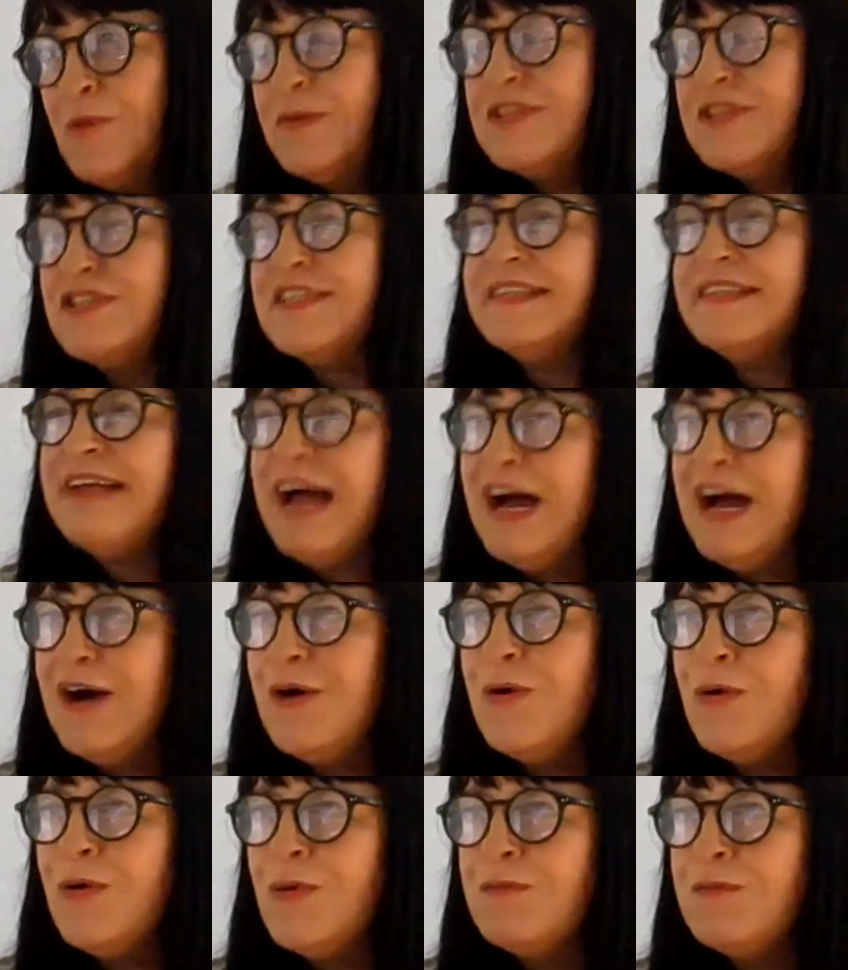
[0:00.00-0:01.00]
which is
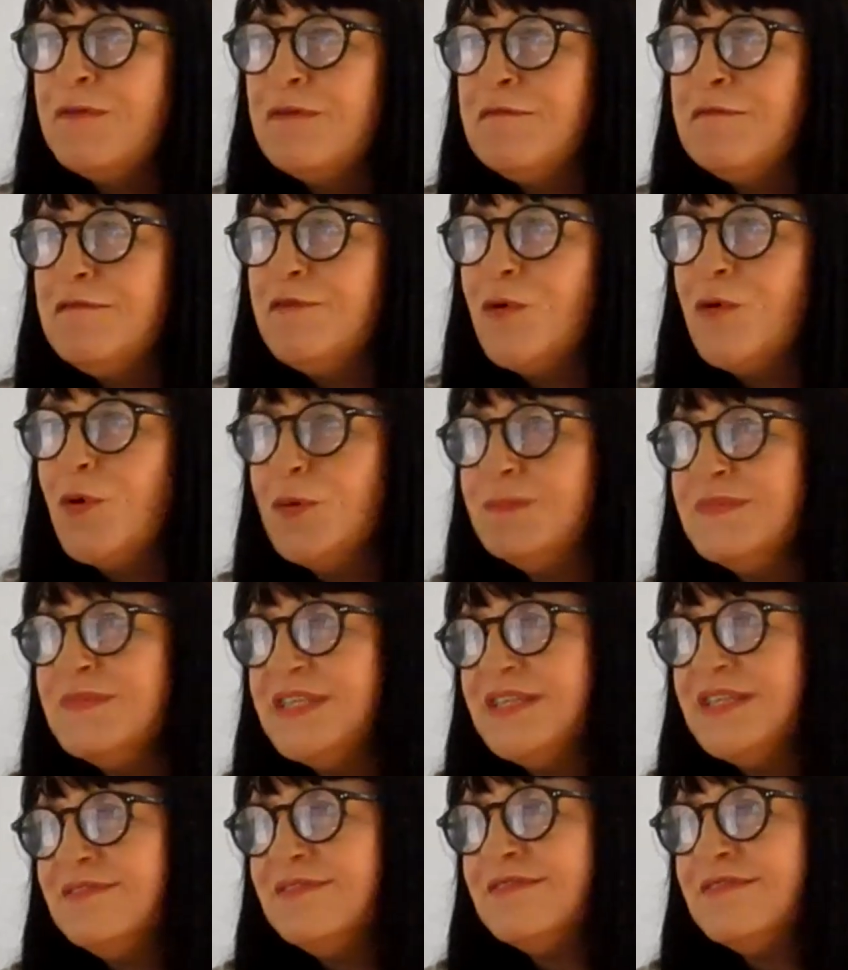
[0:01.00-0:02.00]
now formed
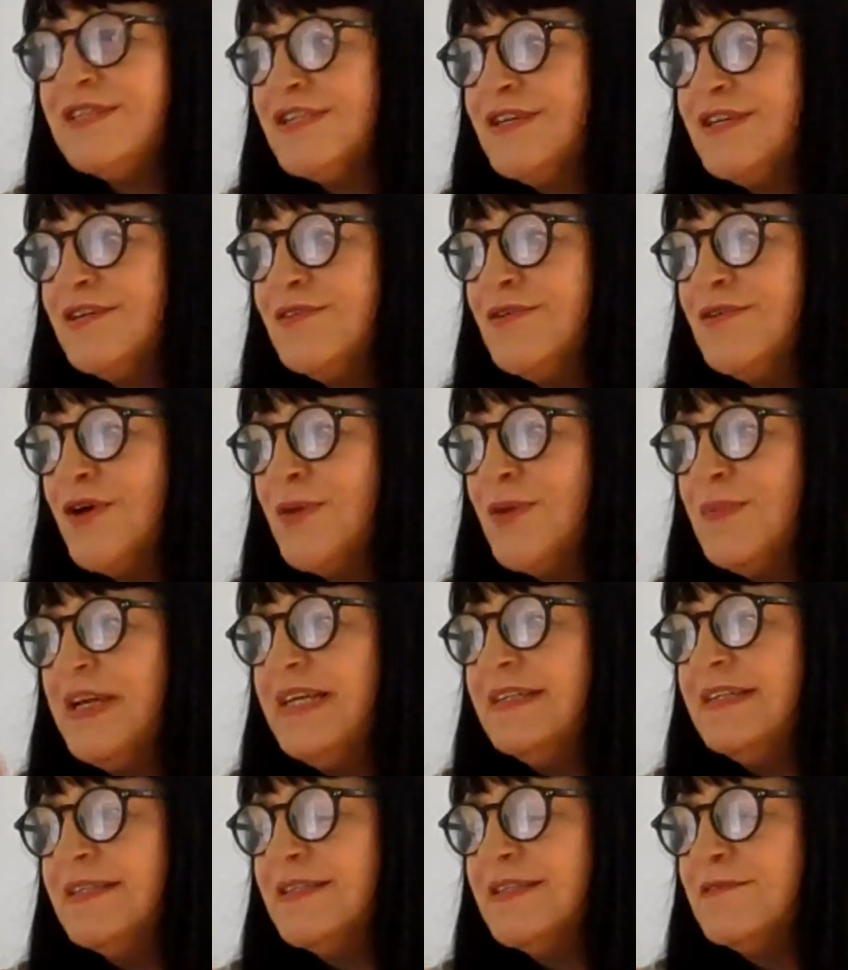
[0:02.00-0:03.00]
into a
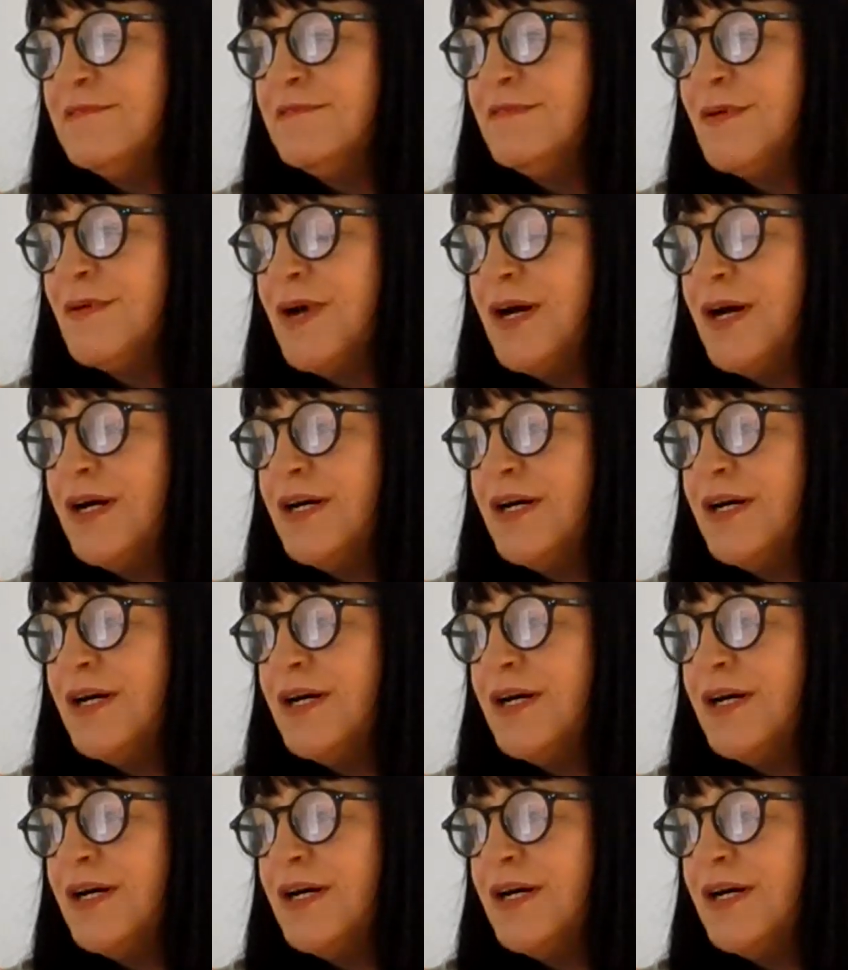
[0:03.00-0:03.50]
piece of